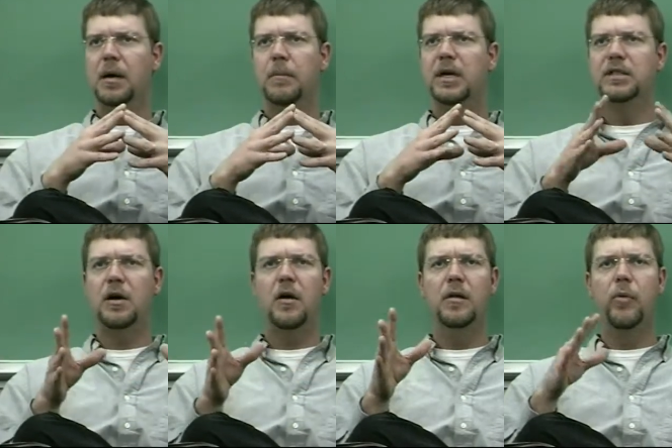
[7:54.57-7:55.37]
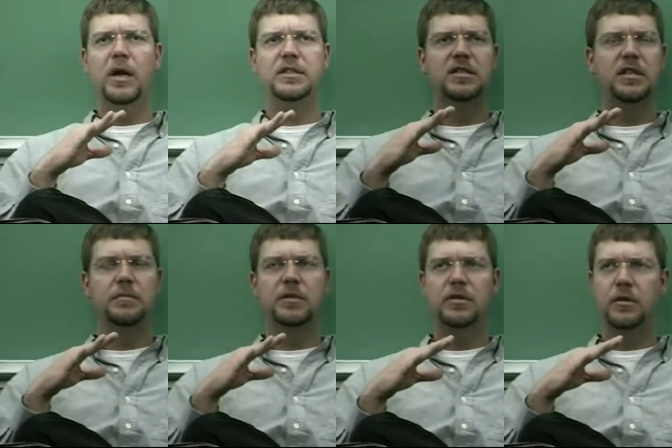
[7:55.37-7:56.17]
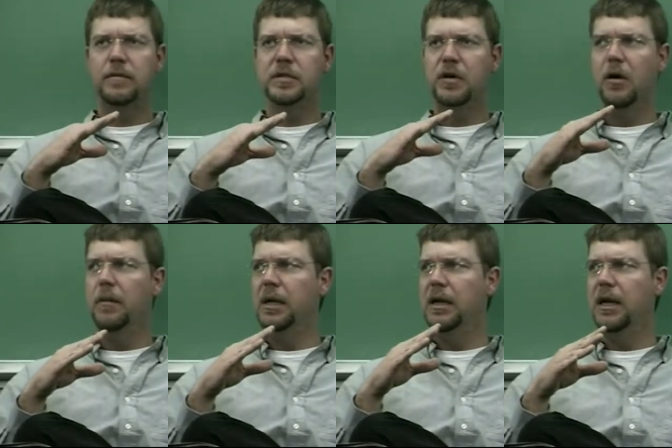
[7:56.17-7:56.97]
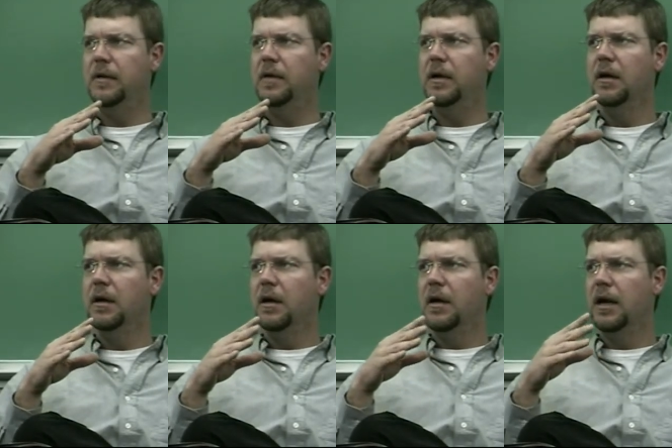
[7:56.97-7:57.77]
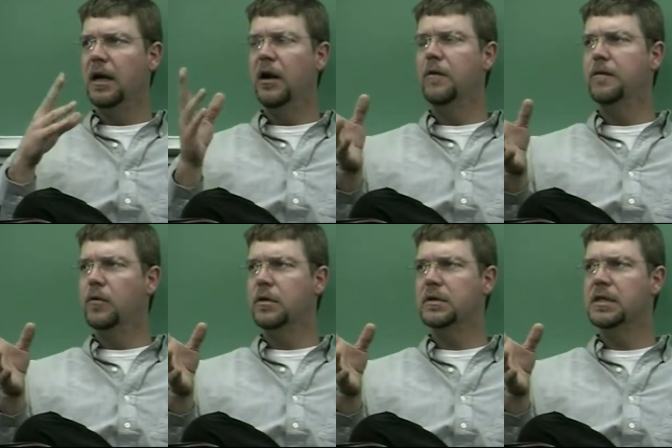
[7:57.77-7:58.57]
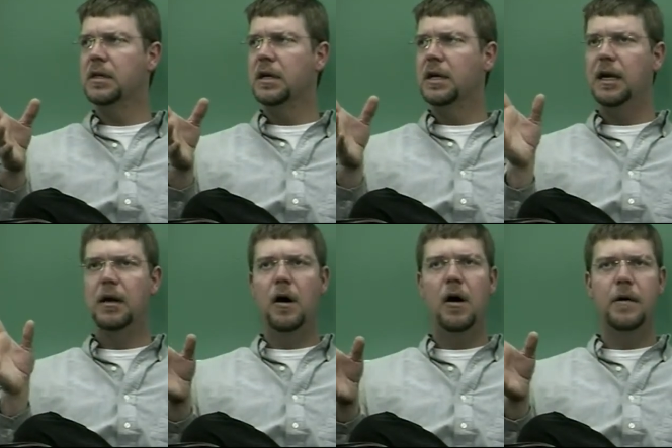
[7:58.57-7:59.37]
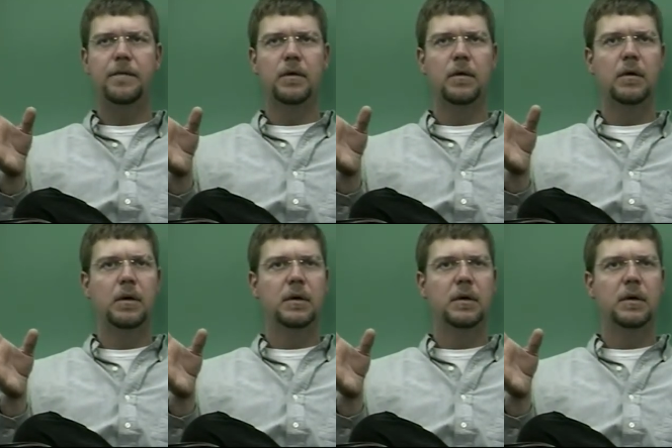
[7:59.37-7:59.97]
Because all the branches of the service, Army, Navy, and Air Force, can offer